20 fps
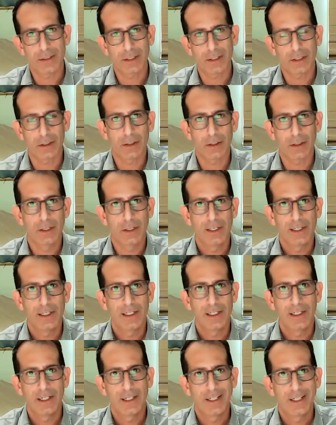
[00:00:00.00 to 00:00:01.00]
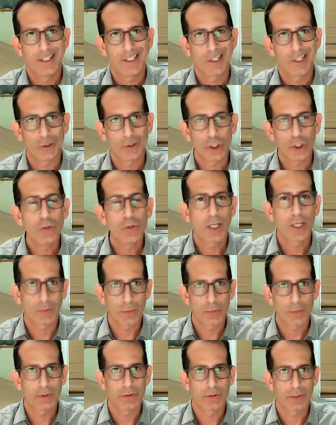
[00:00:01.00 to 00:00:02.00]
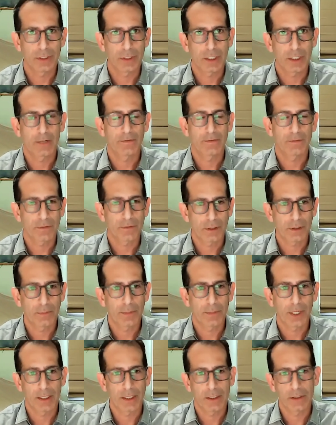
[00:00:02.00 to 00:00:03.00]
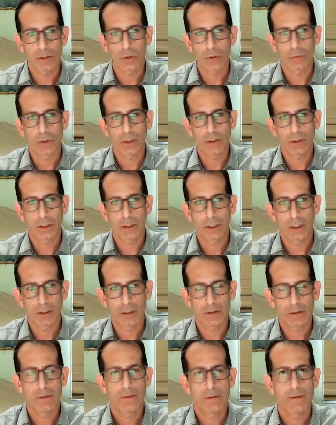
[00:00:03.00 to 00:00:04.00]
that are, two capabilities kind of combined into one here.